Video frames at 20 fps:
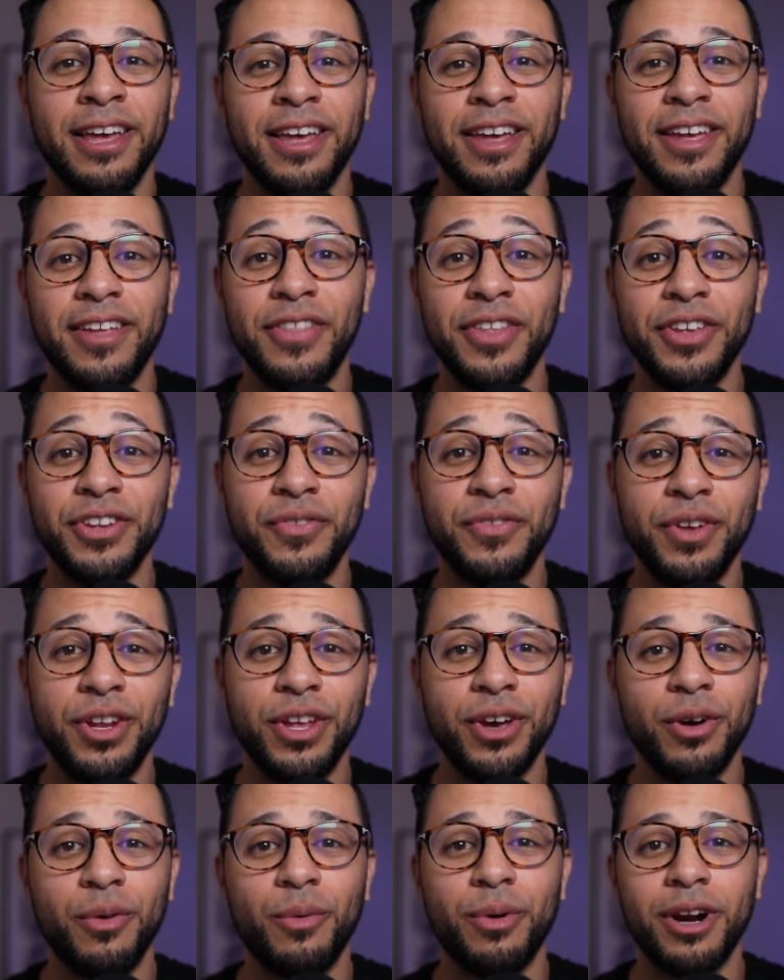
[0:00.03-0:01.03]
In this
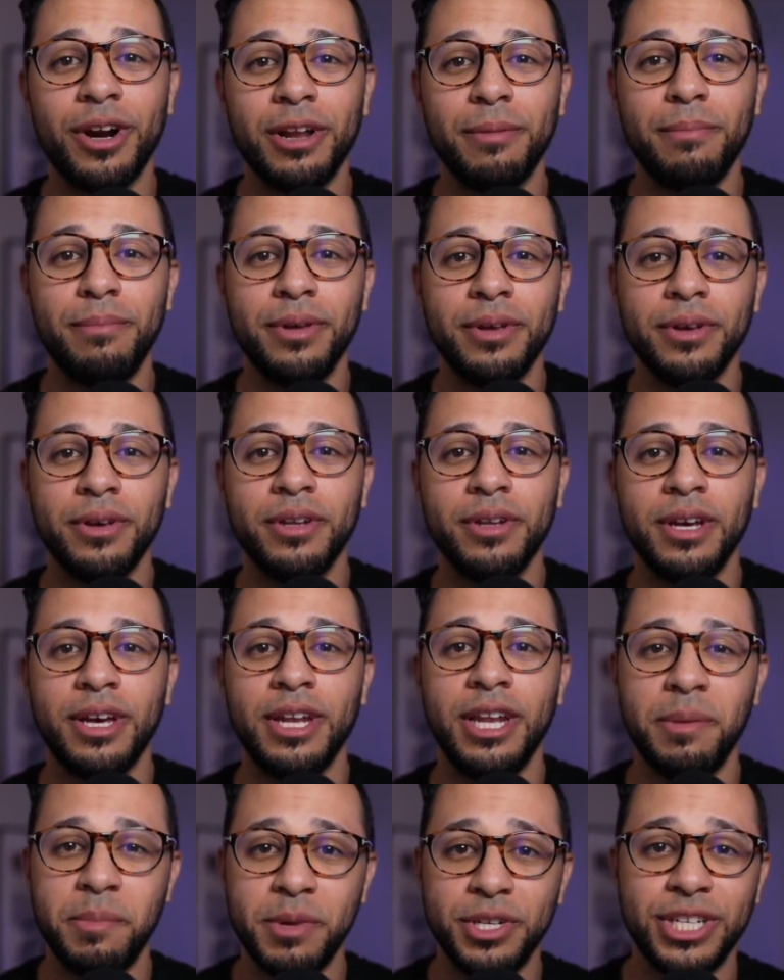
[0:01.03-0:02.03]
video, we're gonna build
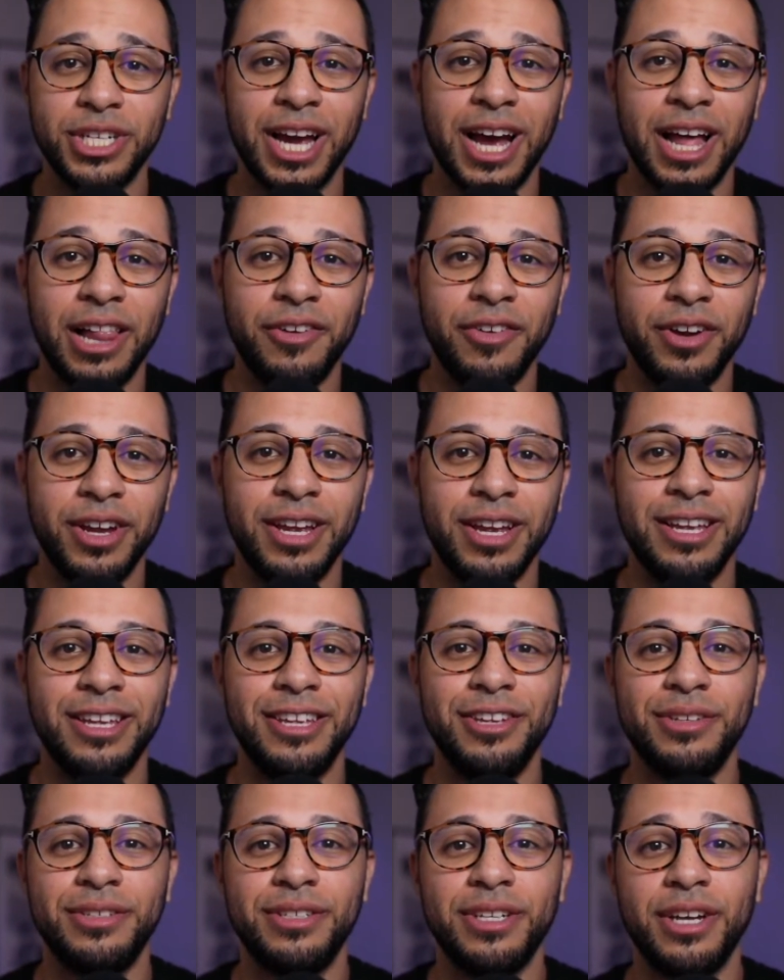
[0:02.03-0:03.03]
an image gallery
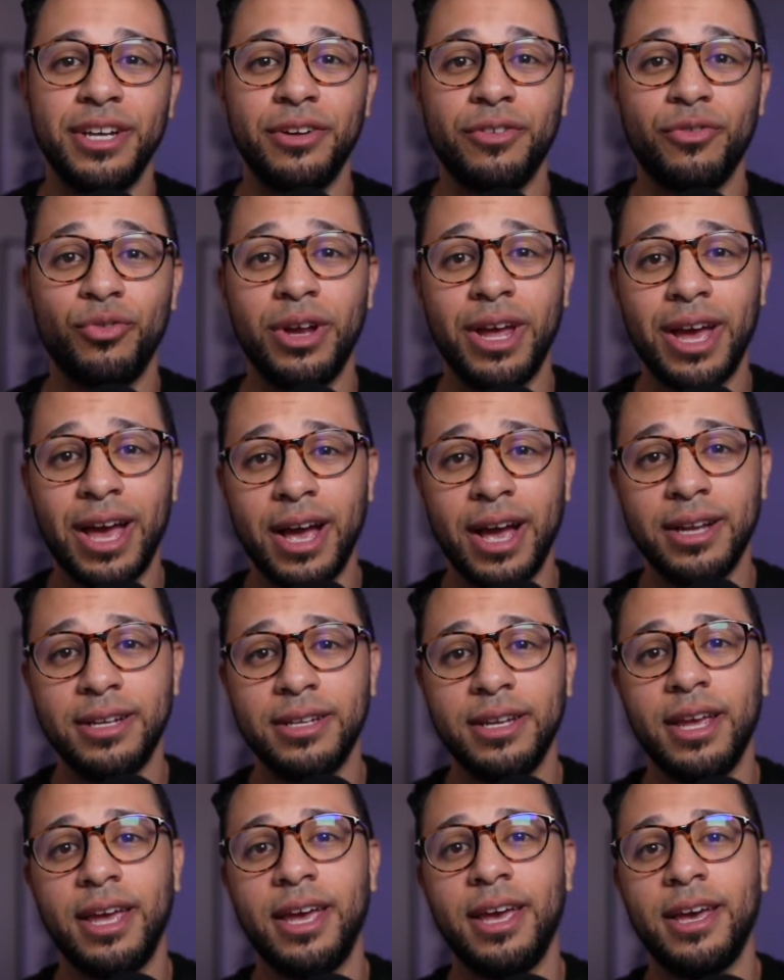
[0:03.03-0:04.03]
using
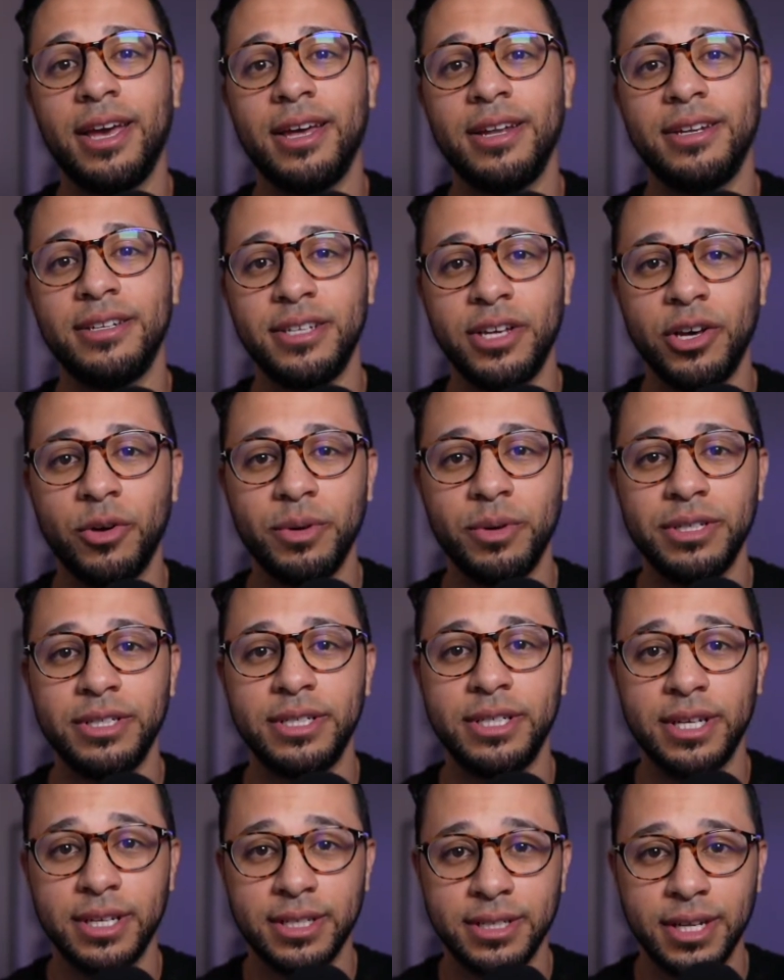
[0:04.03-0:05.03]
React and Tailwind
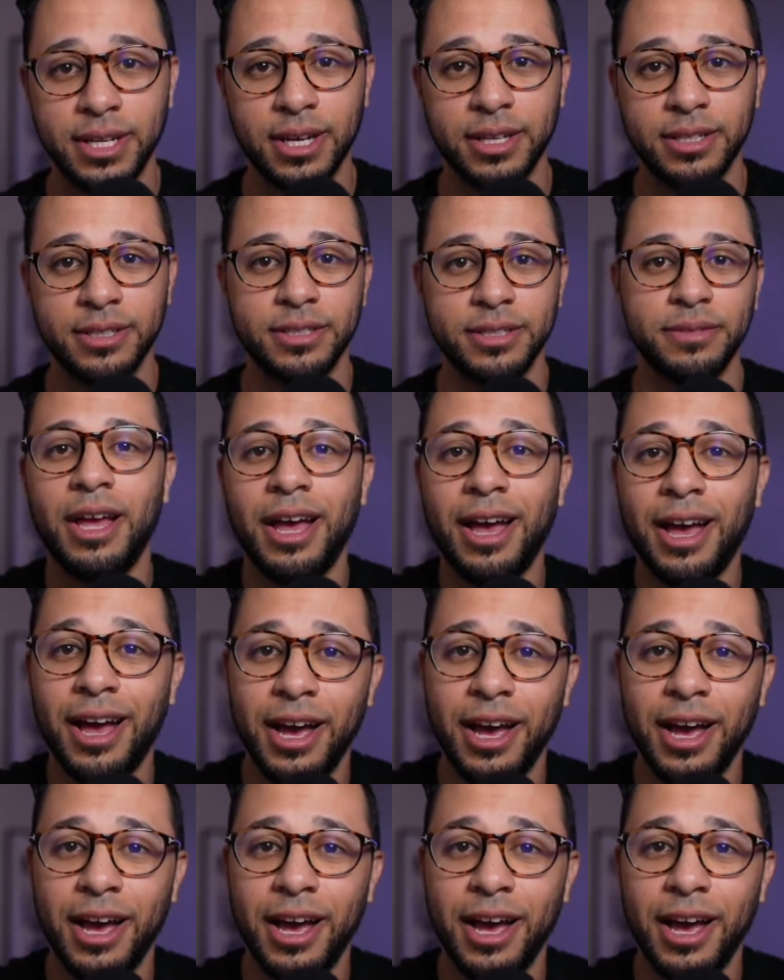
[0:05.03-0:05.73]
C S S.